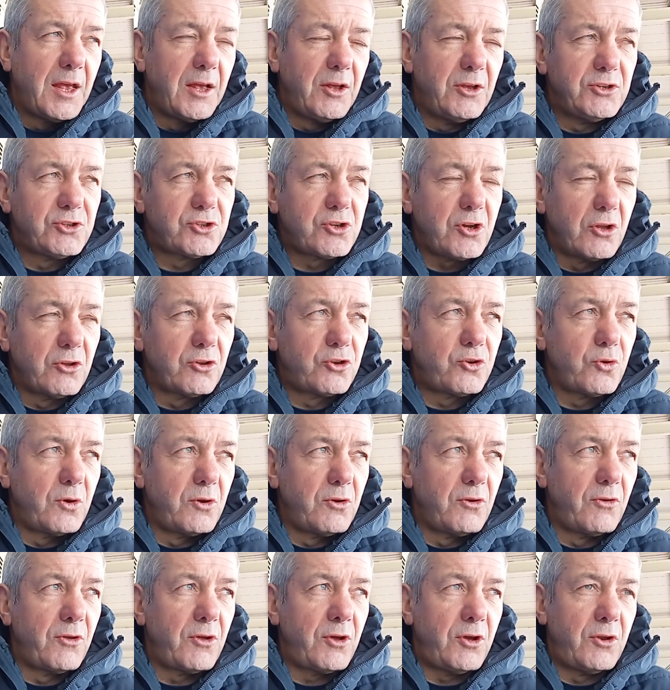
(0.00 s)
he's gone to
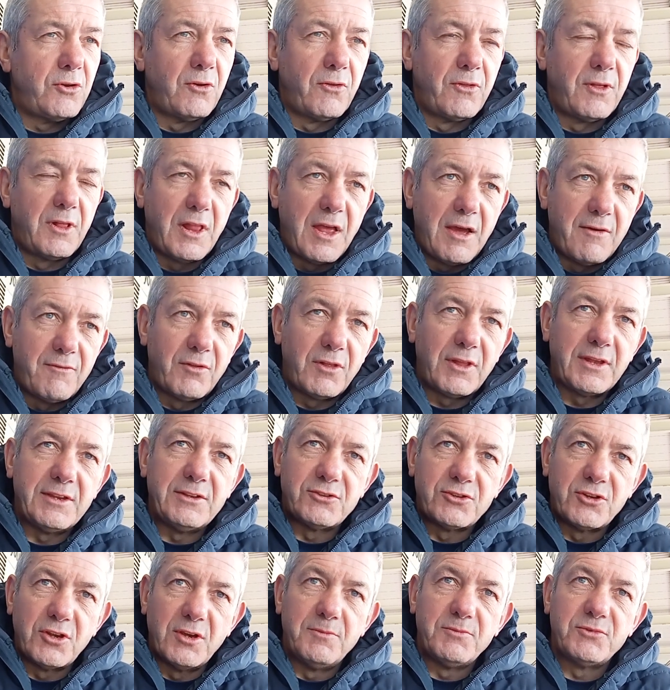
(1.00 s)
another level in
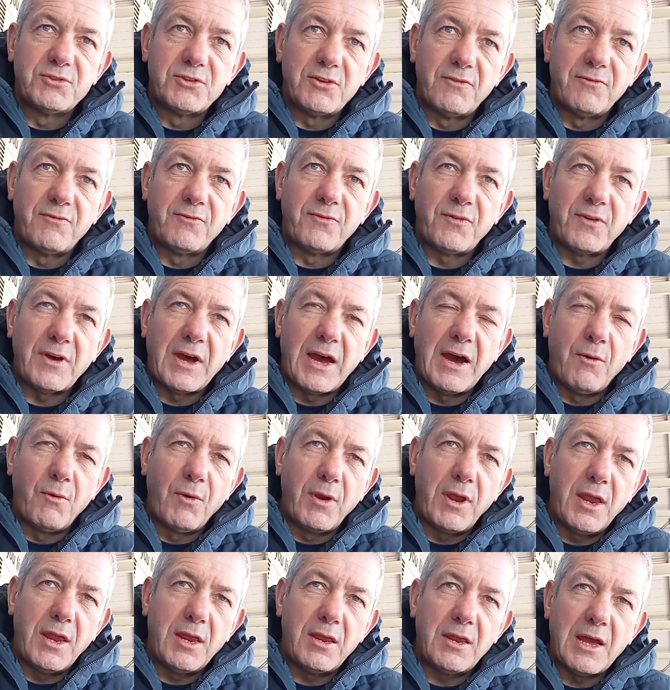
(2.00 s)
terms of how
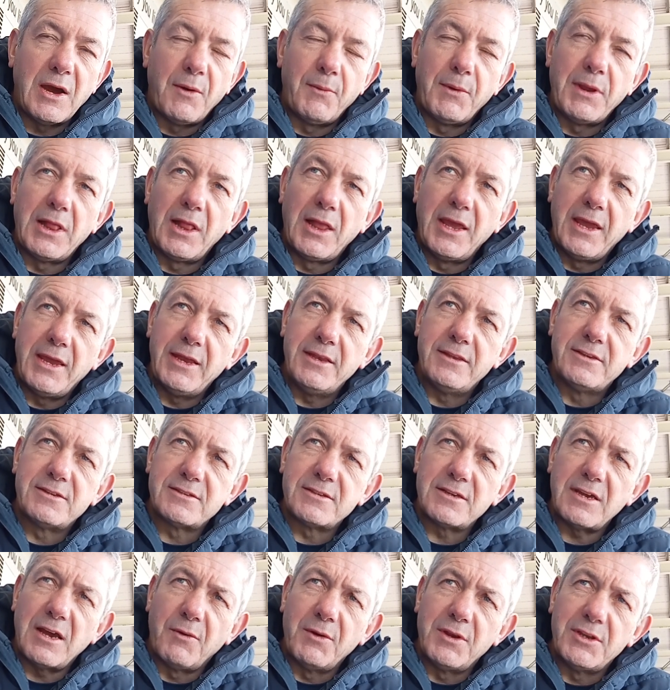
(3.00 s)
he
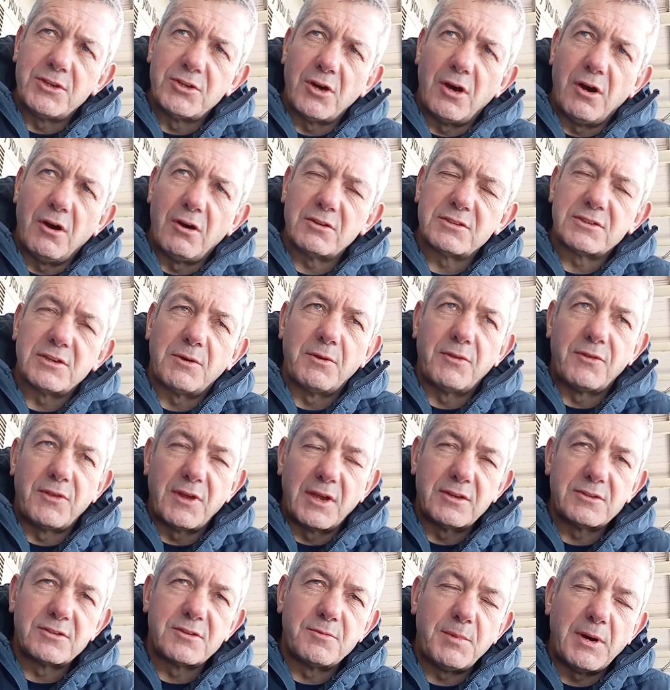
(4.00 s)
leads, how he talks, how he
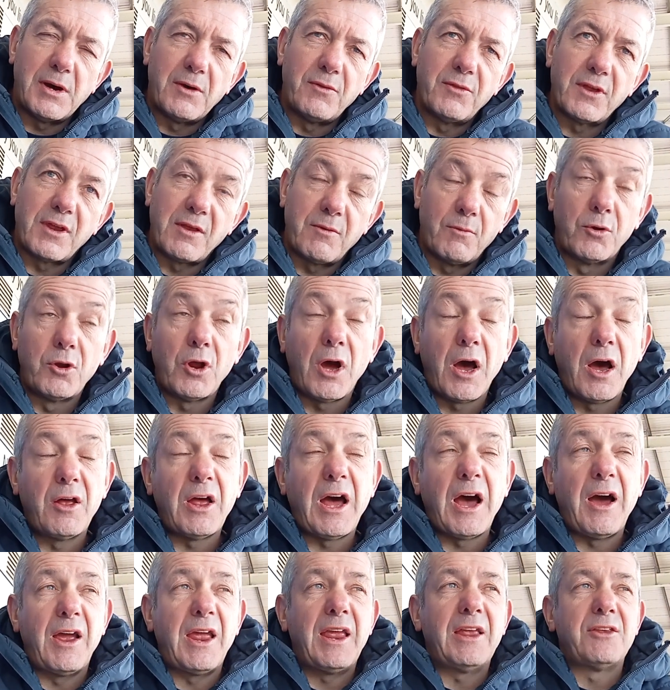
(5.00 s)
thinks about.
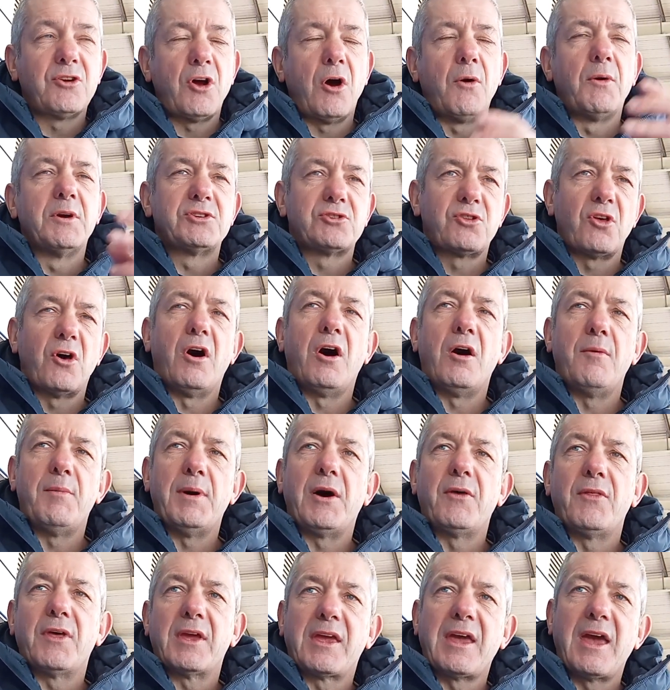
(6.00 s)
He's always thought
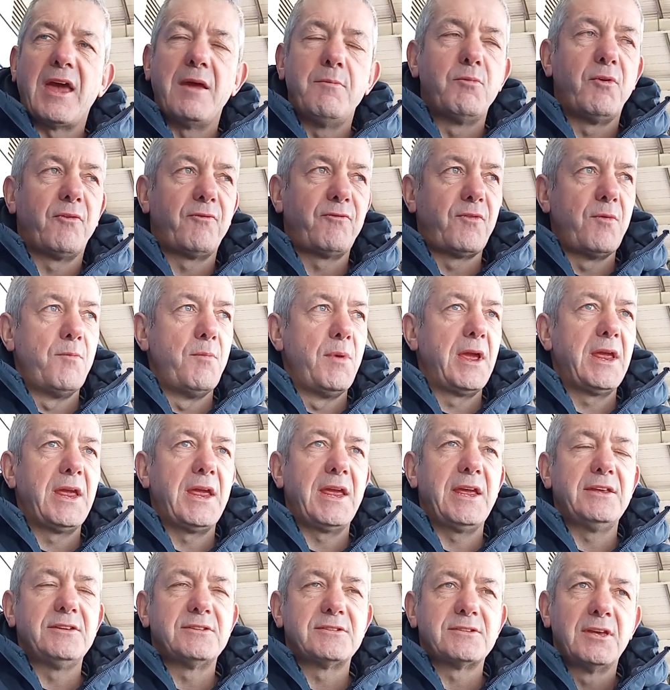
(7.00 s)
about the game, but for me,
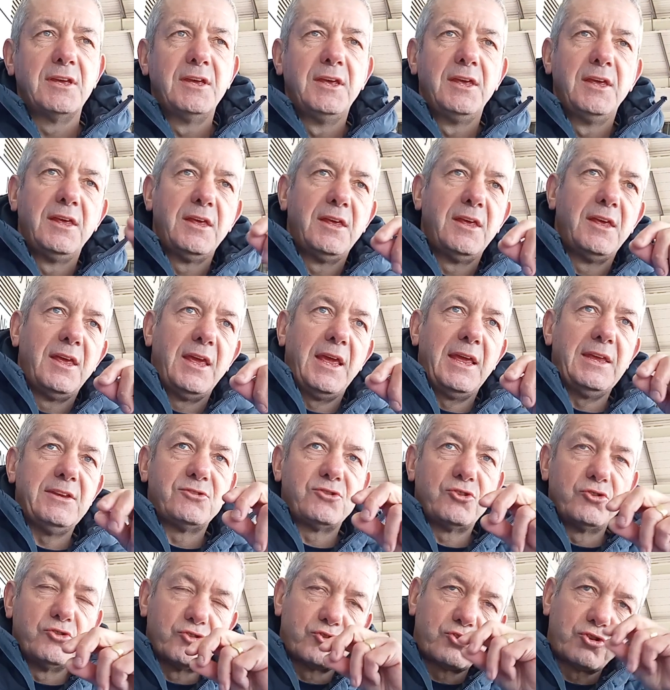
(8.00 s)

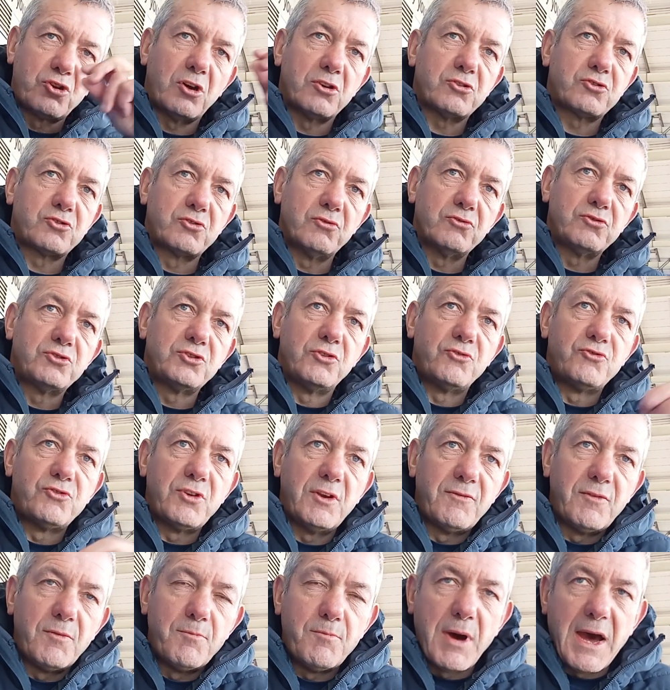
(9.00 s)
he's just got such a
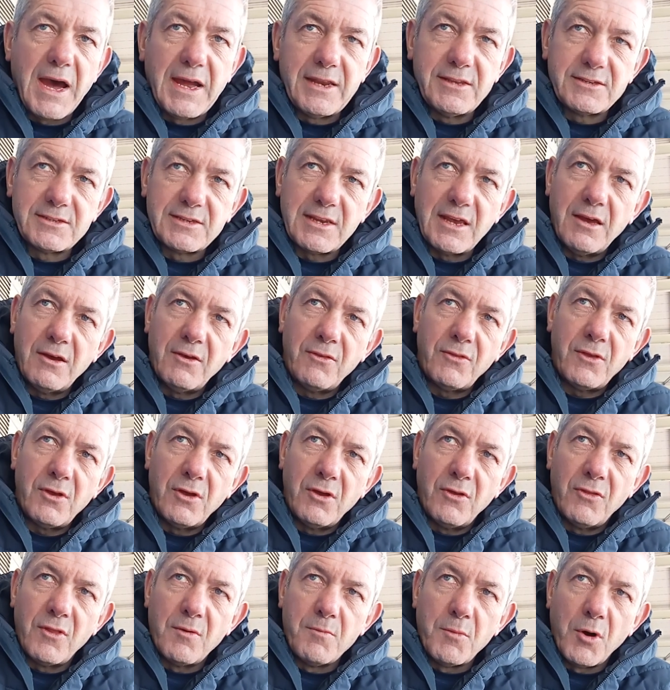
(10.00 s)
driven mindset
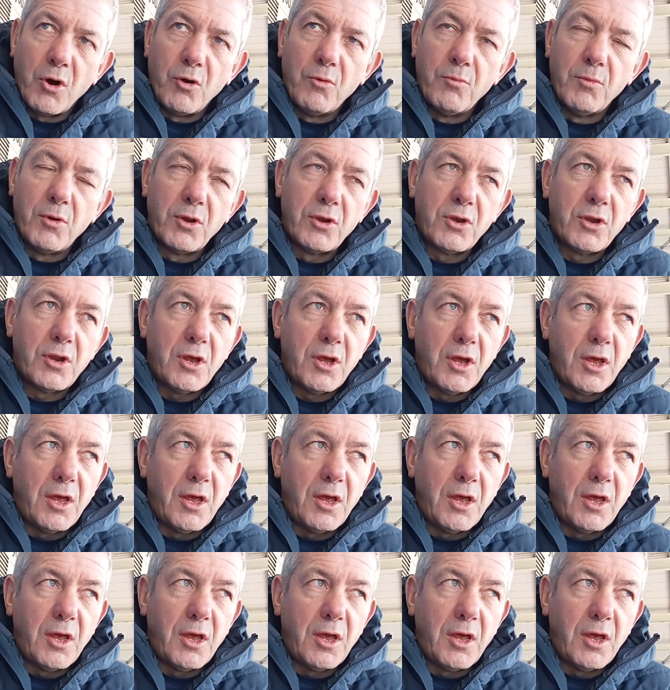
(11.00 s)
at the moment,